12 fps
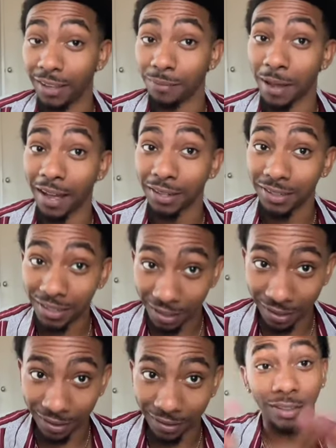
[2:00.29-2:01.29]
Mad
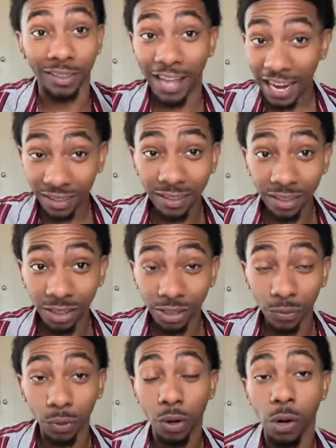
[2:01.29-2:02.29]
City, that
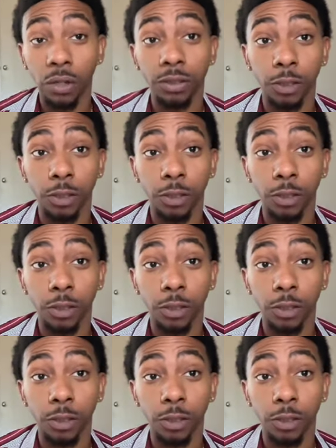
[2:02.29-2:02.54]
decision would go on to